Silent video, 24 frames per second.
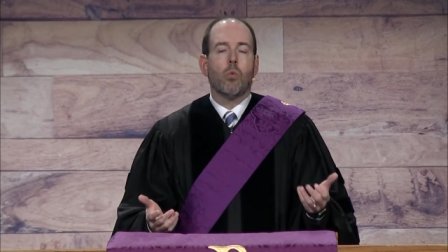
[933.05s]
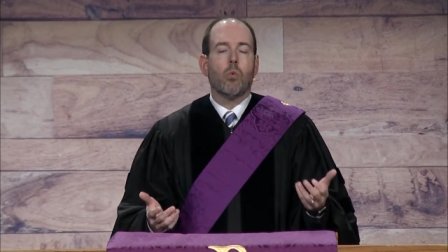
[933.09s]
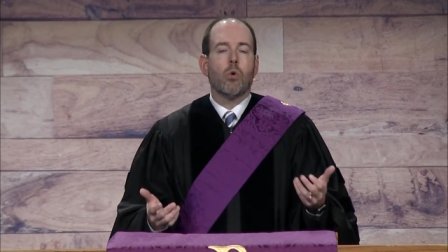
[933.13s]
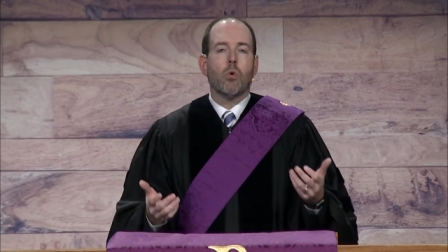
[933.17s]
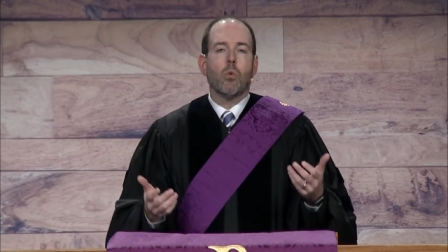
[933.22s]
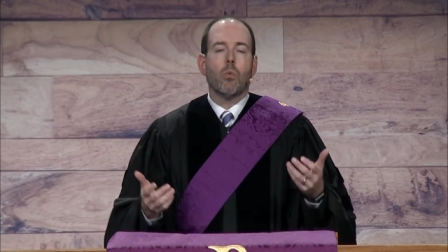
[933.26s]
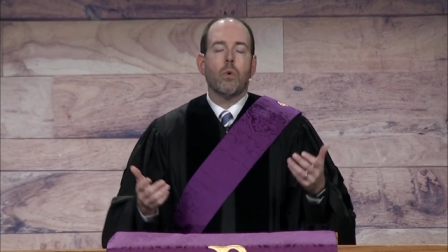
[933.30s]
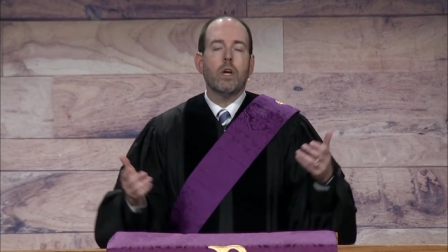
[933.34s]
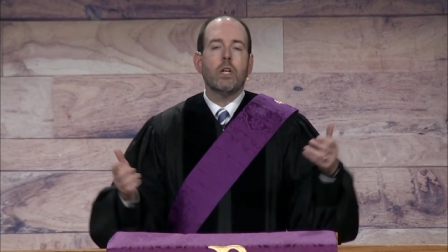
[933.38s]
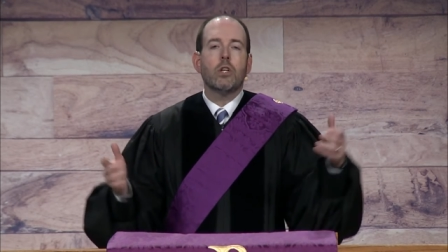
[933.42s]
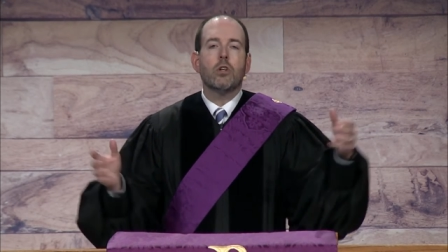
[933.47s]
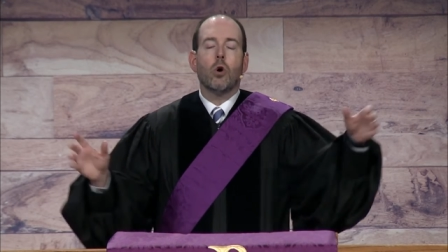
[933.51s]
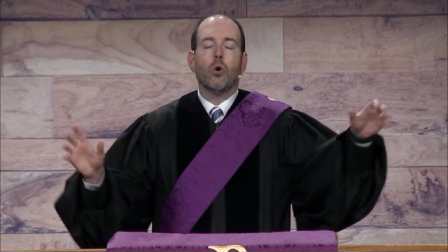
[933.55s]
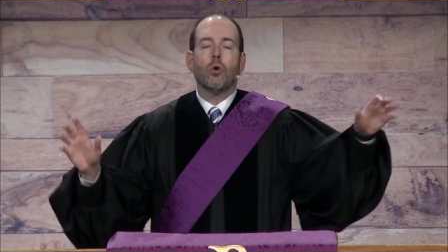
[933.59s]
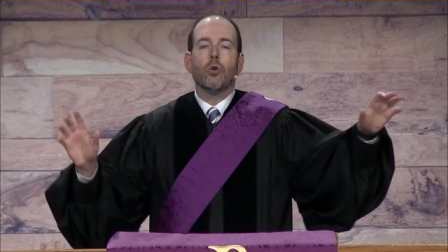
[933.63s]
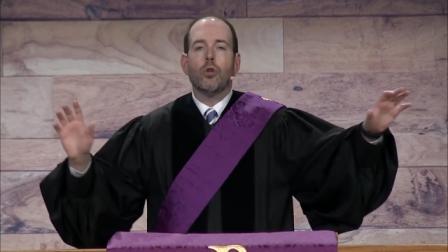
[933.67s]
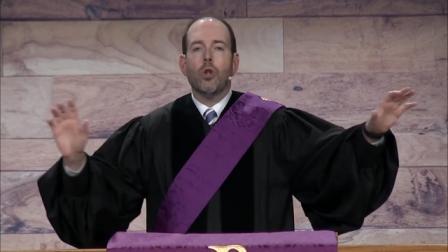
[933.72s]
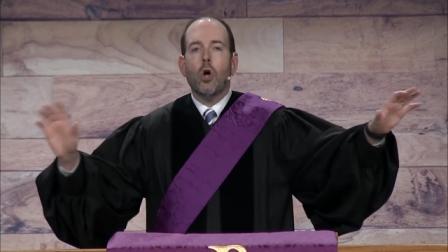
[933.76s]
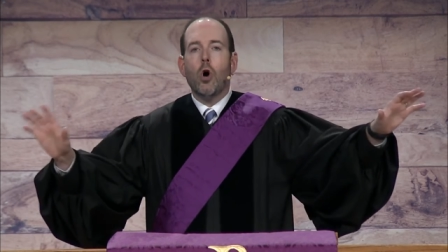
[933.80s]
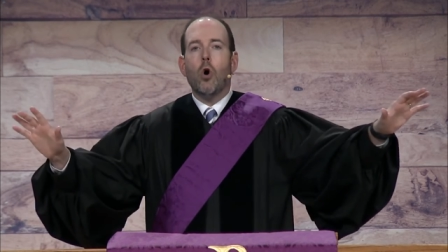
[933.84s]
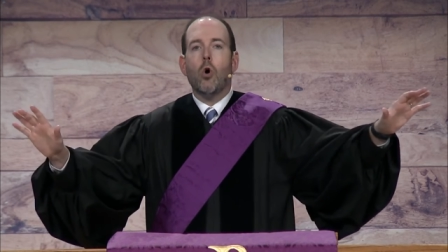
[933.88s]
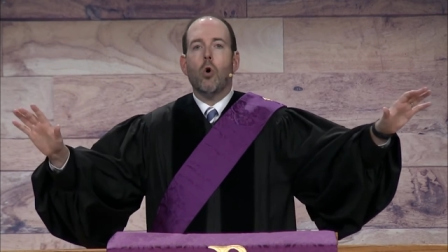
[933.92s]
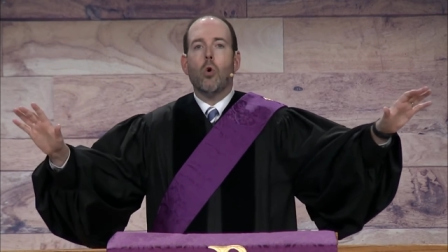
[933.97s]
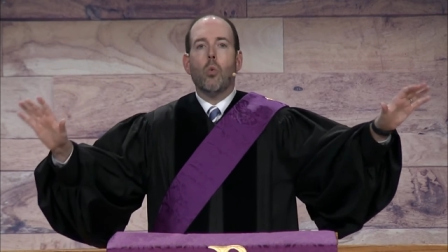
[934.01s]
where we don't
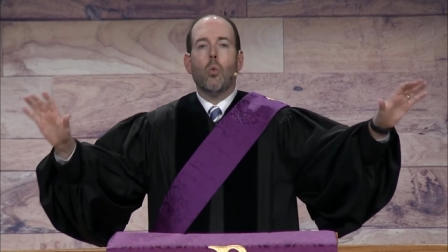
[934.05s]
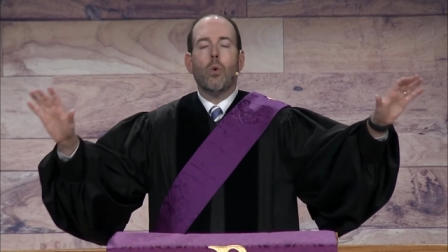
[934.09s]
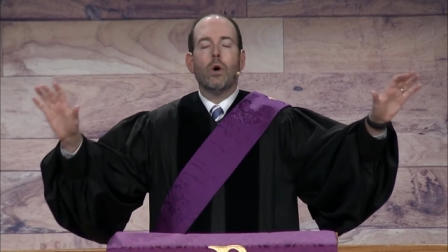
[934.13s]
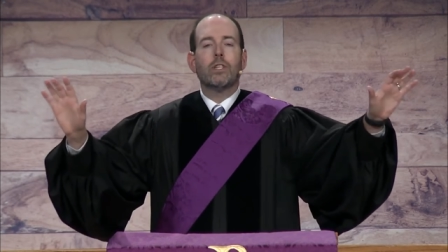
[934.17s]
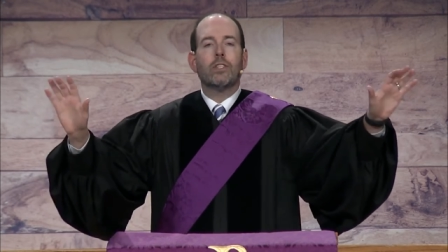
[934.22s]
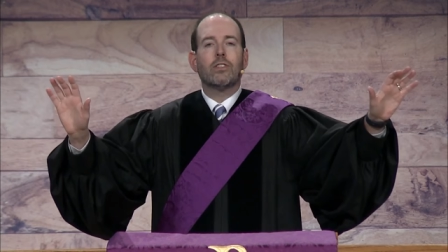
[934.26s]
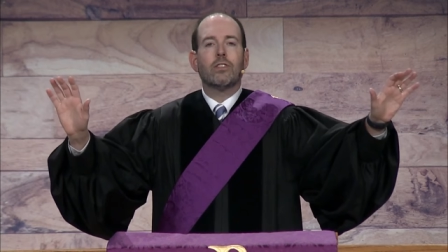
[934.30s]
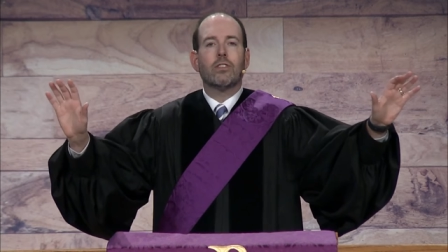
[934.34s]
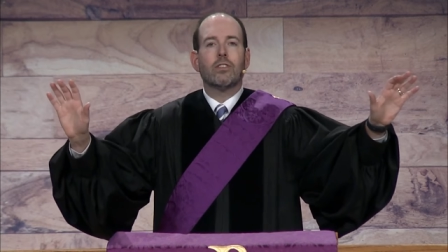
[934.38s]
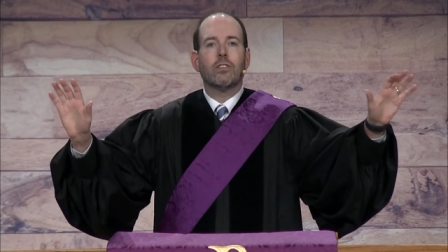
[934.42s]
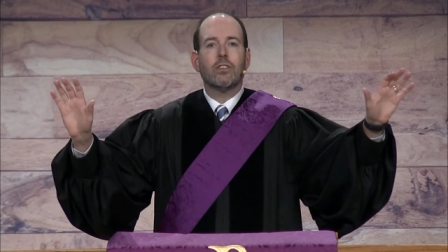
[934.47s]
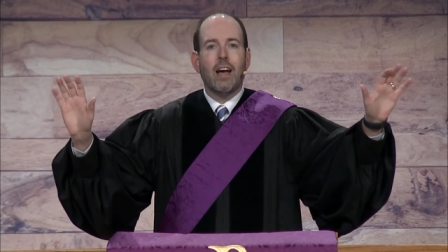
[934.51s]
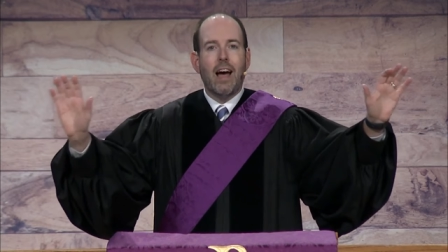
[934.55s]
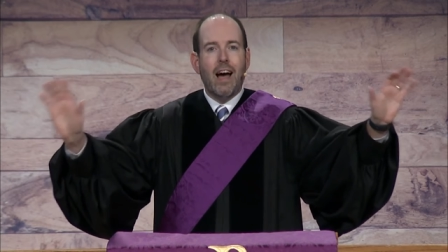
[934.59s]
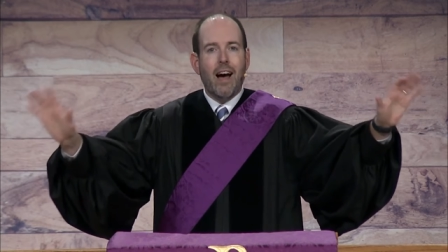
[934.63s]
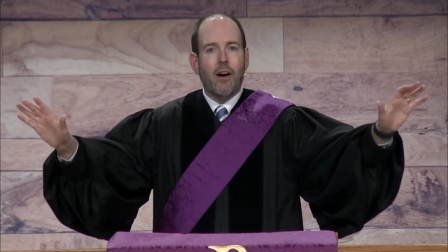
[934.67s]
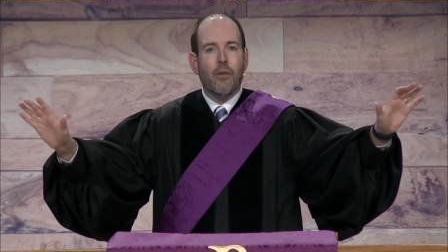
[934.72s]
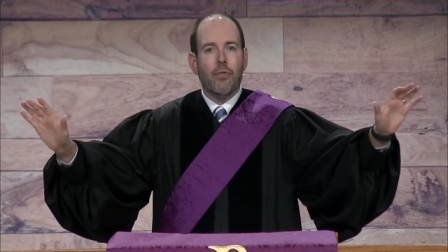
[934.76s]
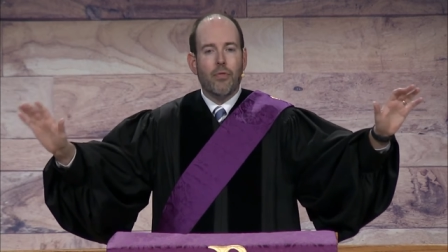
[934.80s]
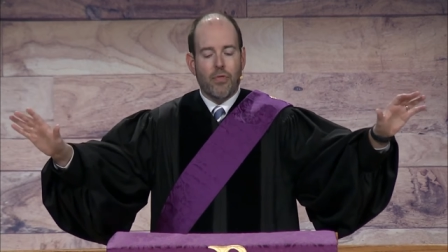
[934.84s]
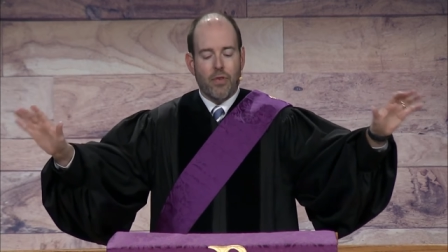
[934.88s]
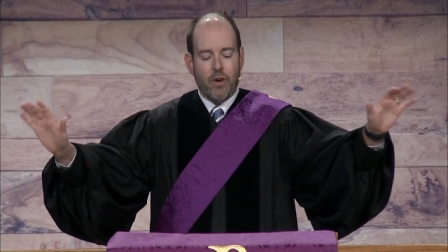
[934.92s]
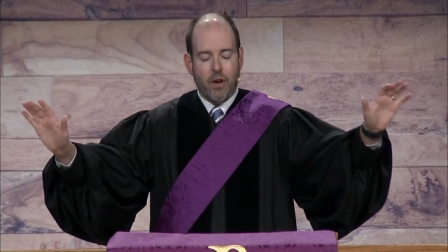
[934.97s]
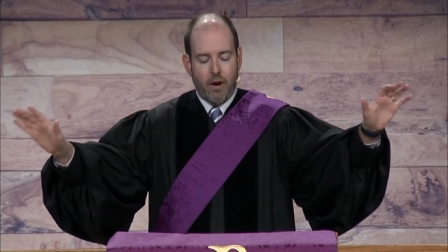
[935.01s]
know what's
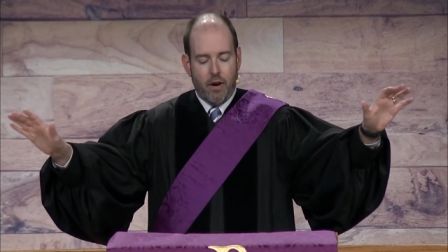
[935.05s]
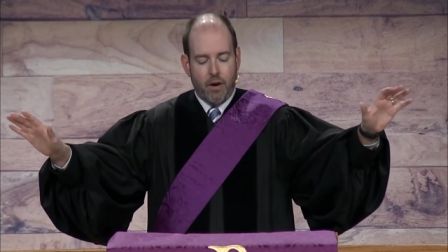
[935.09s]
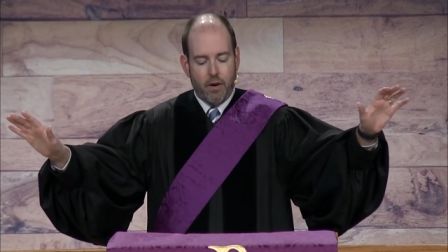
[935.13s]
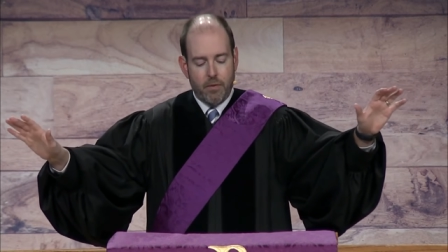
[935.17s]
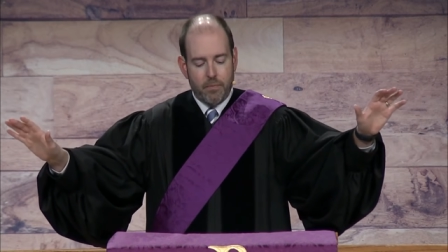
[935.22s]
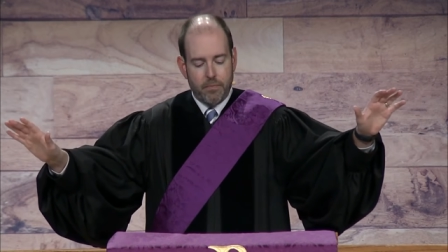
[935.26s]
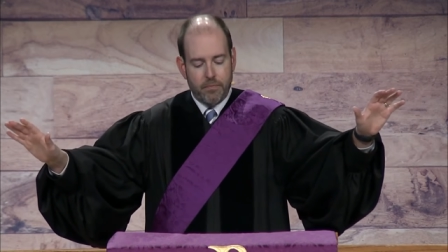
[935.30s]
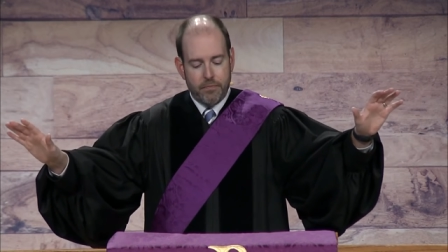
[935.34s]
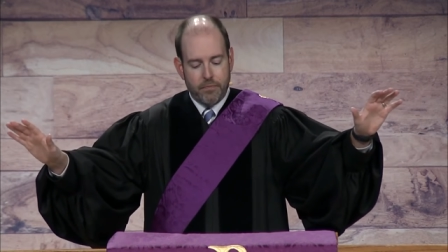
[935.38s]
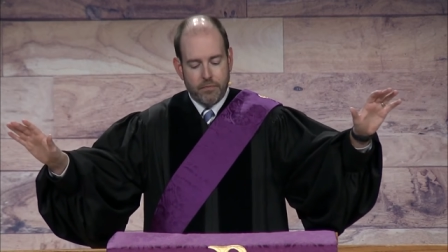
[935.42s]
out there.